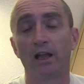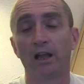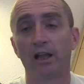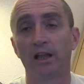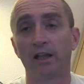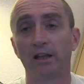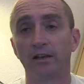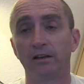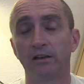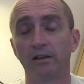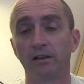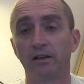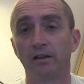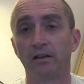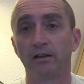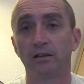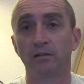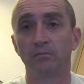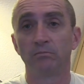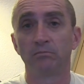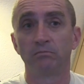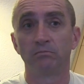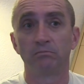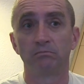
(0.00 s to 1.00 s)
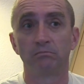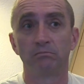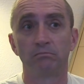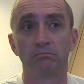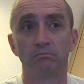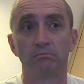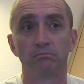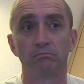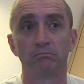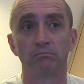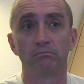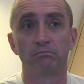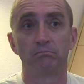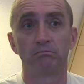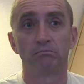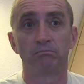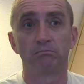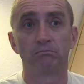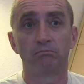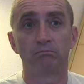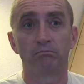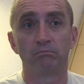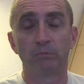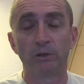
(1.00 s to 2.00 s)
and um,
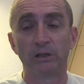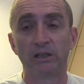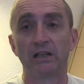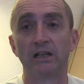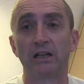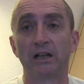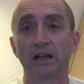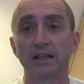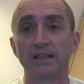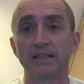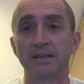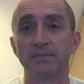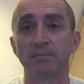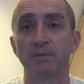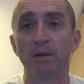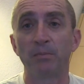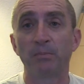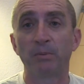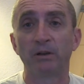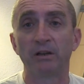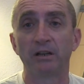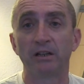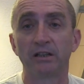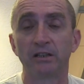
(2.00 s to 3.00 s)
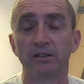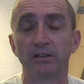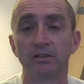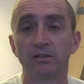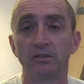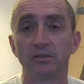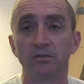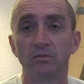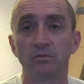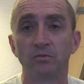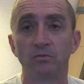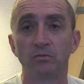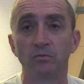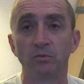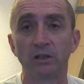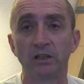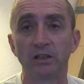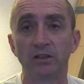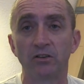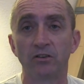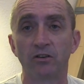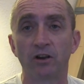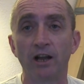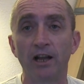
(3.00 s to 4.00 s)
we can cut some up, and I can
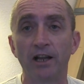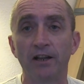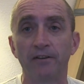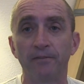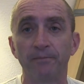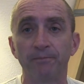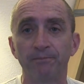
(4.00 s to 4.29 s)
we can try